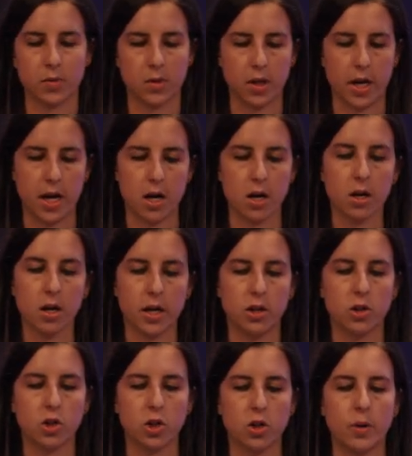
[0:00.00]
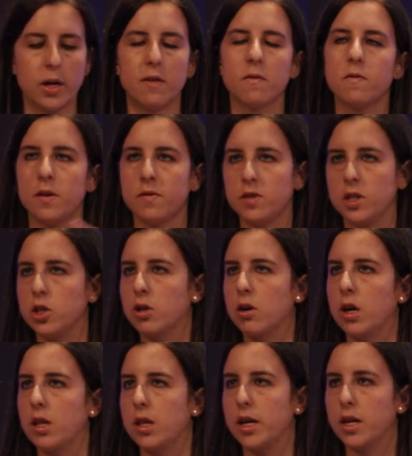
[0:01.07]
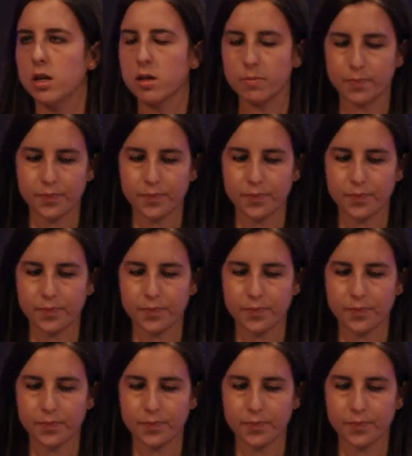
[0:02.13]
layer into a 50 neuron layer.